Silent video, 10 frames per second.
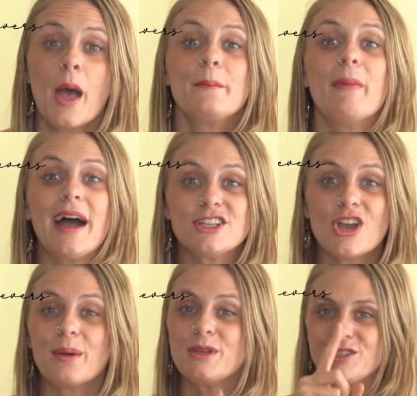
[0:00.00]
My
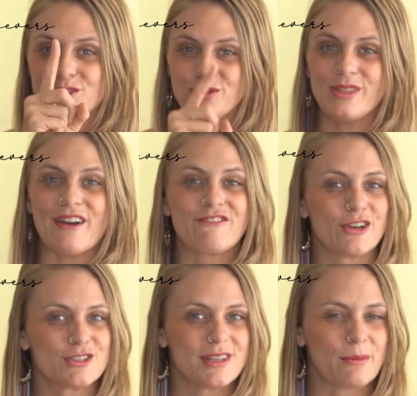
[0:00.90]
job is to do that
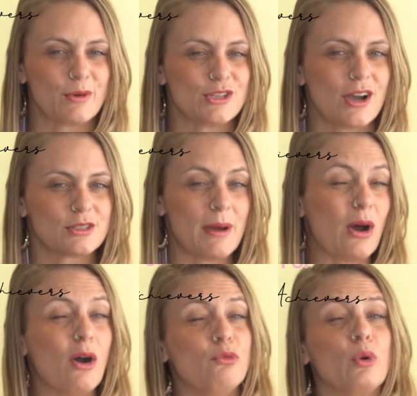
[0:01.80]
first step we talked about
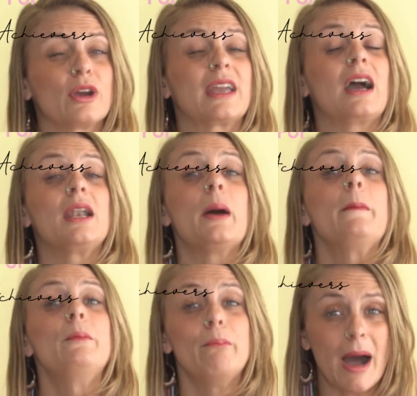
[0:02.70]
of working on
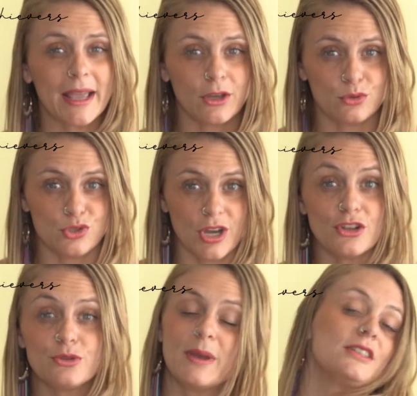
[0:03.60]
my own
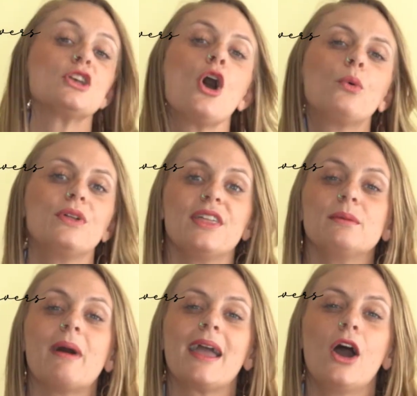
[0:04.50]
judgments within
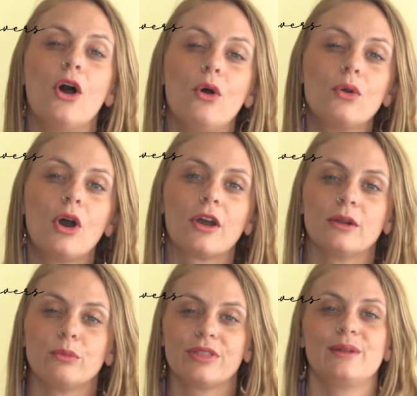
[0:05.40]
my own heart
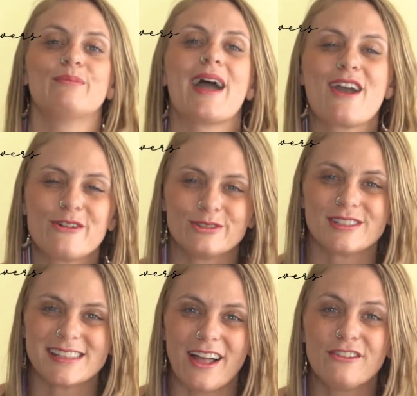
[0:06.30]
and within my own
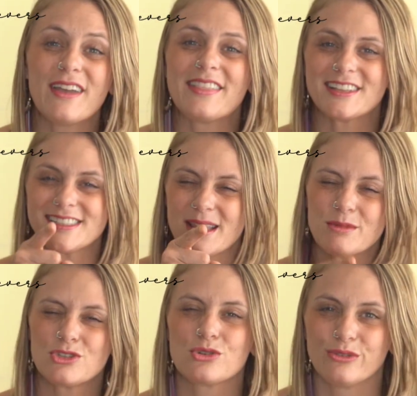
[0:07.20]
self. And the same
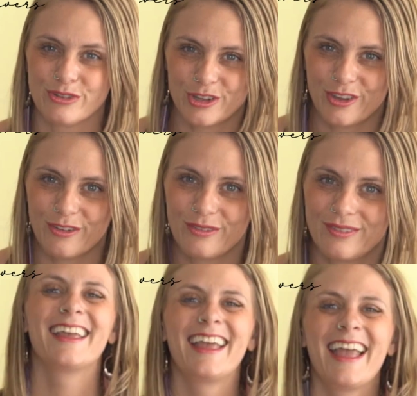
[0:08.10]
is true for you.
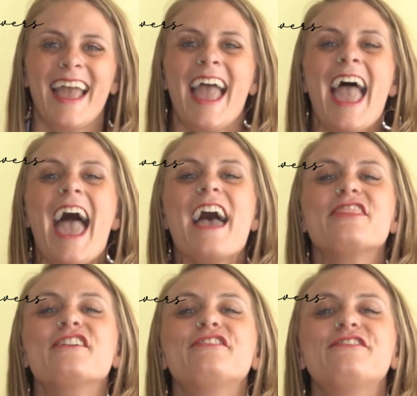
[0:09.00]

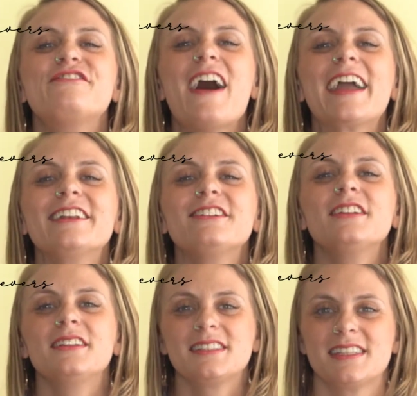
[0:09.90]
And the
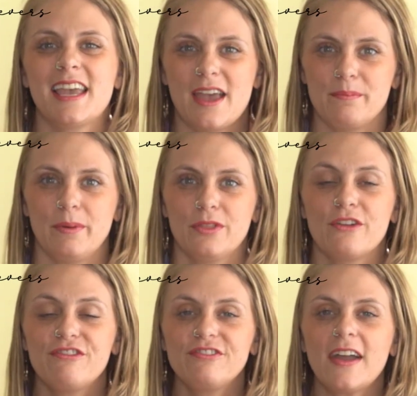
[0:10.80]
final tip, the
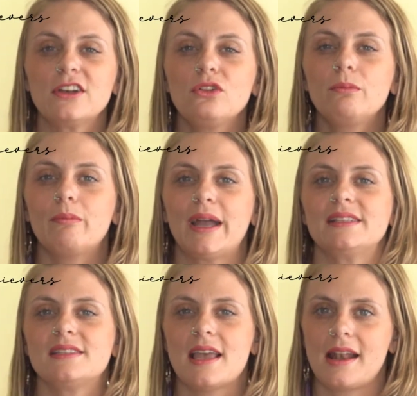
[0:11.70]
final
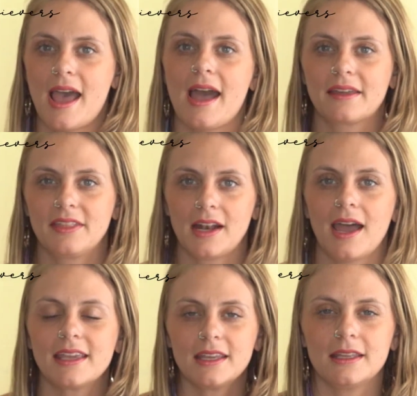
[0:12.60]
mindset hack that
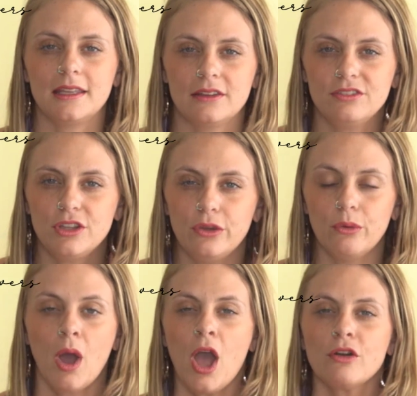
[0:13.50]
I give you
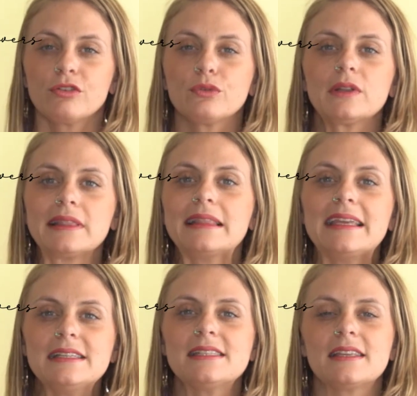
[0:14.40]
for
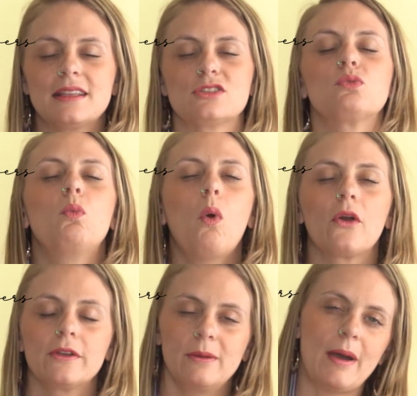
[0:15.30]
releasing this
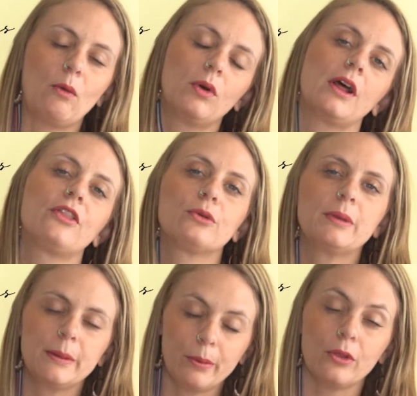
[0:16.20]
worry about what other
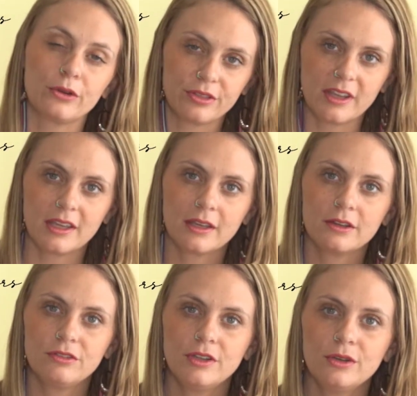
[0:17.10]
people are thinking
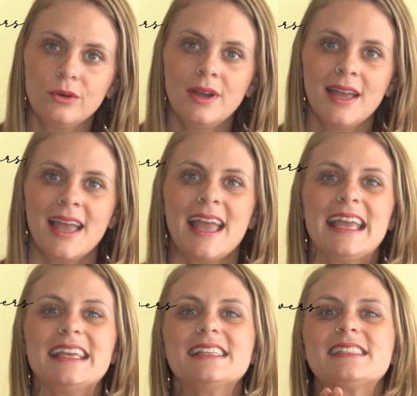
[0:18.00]
of you
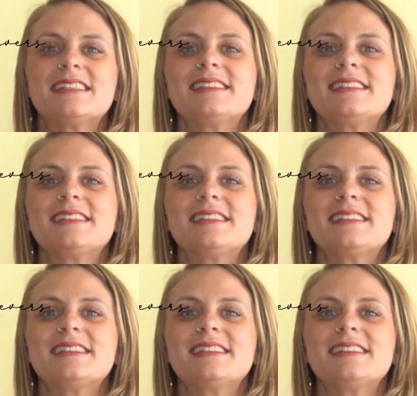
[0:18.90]
is to